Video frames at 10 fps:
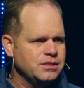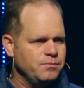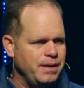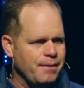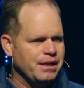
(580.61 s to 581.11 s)
to
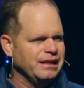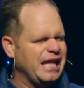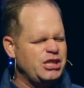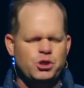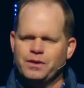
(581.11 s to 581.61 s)
be able to
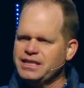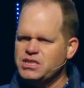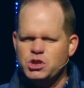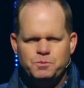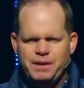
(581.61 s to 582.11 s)
let you
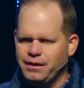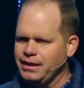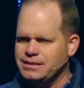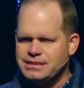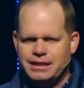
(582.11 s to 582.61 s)

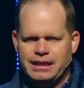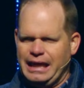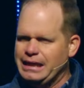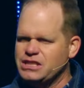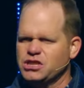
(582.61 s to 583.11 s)
experience it
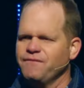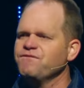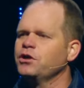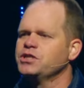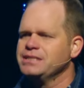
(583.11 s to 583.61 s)
like it's the
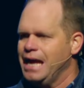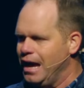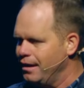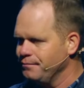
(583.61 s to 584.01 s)
first time.